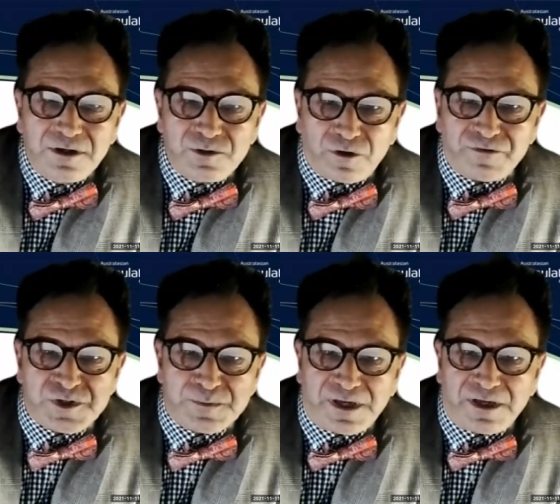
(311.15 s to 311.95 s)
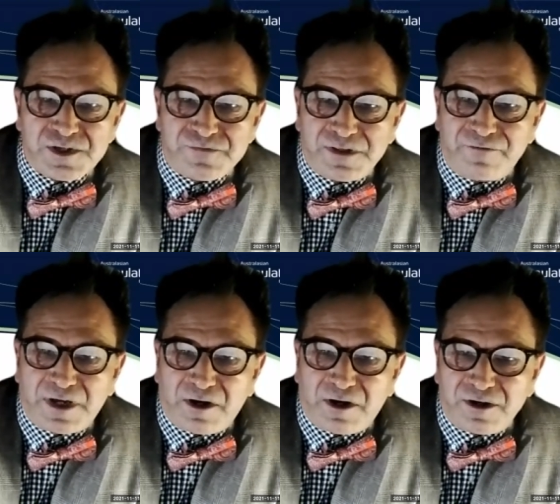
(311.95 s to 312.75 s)
to all of the speakers for their
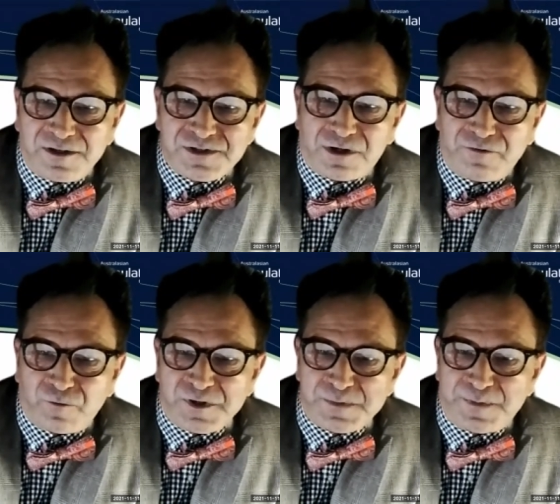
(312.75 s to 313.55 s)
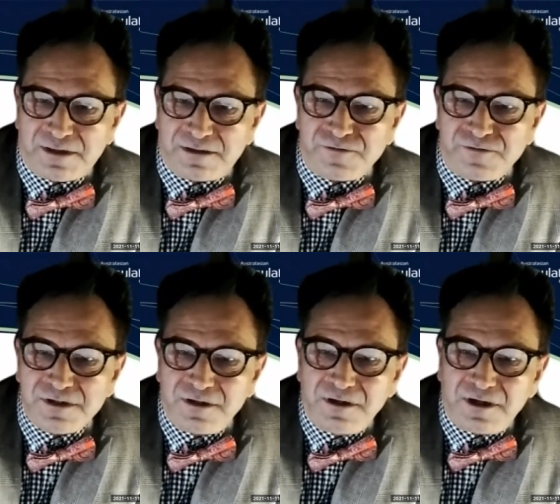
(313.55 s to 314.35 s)
varied and insightful
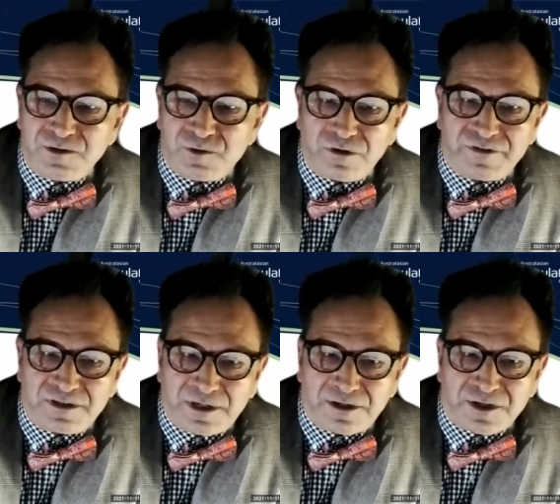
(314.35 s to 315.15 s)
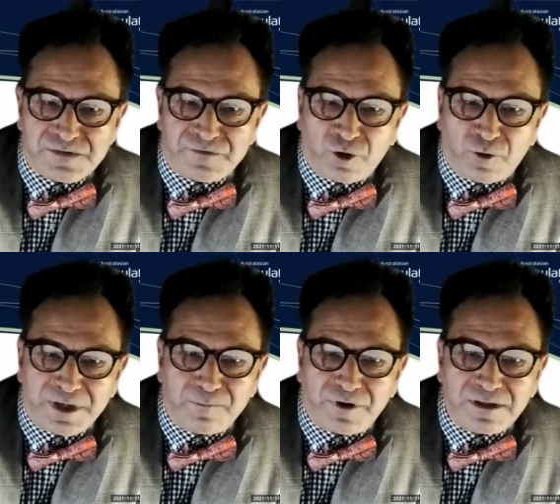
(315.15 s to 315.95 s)
perspectives, and to all of the delegates for
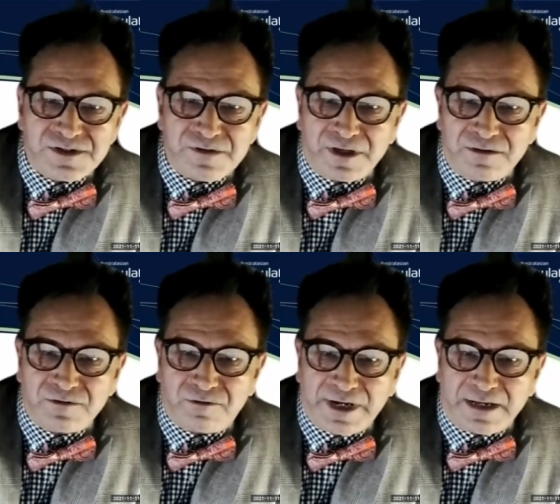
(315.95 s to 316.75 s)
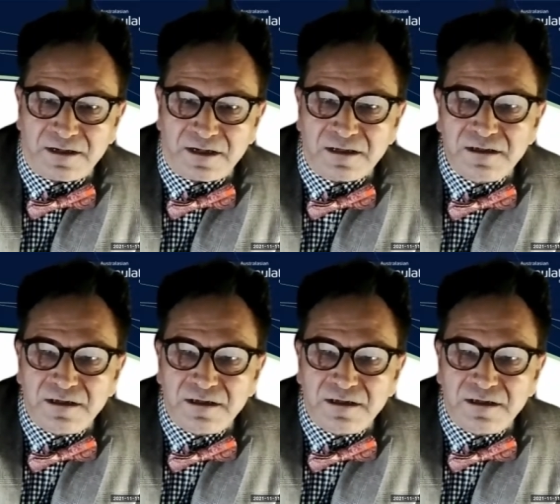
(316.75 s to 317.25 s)
helping bring this event to a reality